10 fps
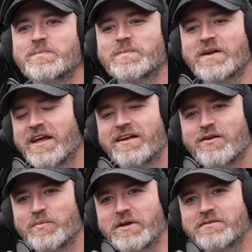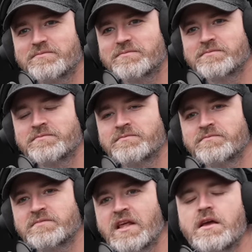I can't help it. You're just
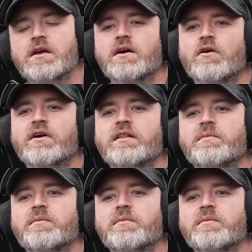sweating. Okay, let me